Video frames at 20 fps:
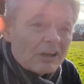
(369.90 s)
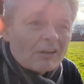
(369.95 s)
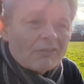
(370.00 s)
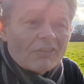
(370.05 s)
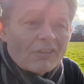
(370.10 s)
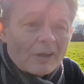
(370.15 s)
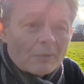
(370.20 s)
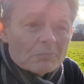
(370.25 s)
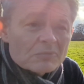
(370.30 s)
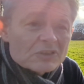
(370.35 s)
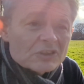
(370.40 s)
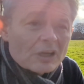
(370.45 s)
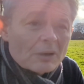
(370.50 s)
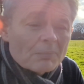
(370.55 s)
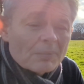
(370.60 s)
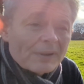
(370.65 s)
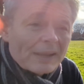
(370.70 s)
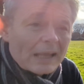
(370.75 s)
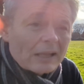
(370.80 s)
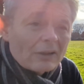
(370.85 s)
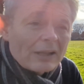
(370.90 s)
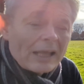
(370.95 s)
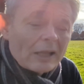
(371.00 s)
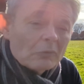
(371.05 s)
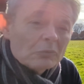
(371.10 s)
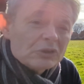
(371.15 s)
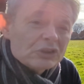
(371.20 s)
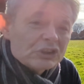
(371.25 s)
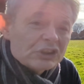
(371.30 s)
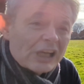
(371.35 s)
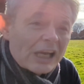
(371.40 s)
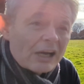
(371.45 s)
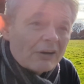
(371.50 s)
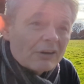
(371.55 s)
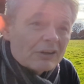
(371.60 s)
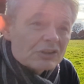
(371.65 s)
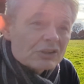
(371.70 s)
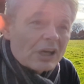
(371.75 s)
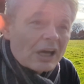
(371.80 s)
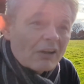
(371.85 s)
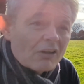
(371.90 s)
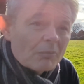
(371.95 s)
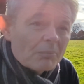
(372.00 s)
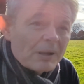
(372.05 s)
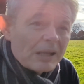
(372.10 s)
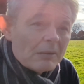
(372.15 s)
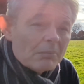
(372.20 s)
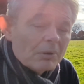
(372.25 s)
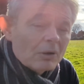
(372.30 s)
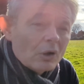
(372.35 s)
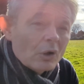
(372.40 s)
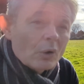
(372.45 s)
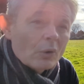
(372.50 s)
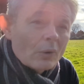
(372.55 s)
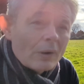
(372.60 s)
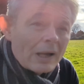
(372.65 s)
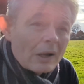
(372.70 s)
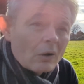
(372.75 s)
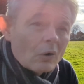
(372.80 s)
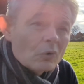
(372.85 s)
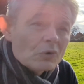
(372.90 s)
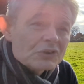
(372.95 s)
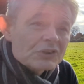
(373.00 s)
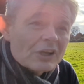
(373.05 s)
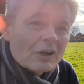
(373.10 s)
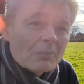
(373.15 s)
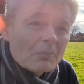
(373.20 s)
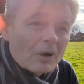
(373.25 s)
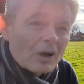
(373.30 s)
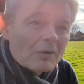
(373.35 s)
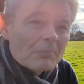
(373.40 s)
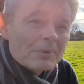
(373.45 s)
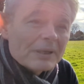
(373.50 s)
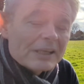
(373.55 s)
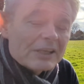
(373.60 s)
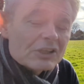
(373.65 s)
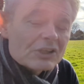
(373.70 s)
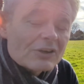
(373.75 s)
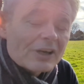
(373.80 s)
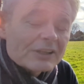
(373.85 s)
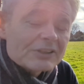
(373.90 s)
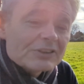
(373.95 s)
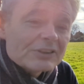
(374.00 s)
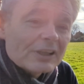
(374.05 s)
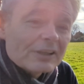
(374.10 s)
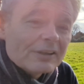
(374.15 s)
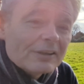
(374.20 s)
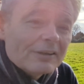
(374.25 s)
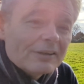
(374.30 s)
it a thumbs up, and that will help share it to other people who also might be interested.